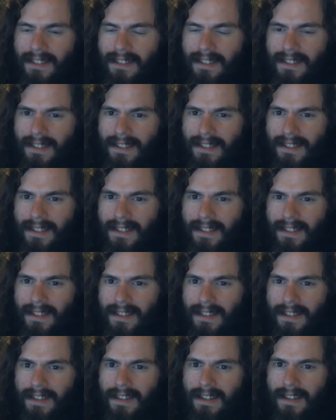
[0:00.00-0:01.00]

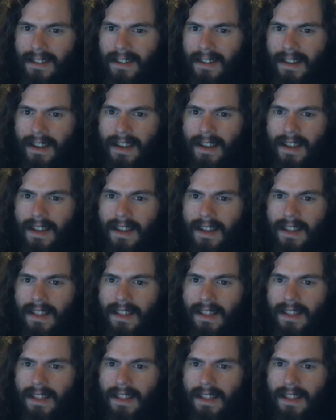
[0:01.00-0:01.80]
(no one is talking)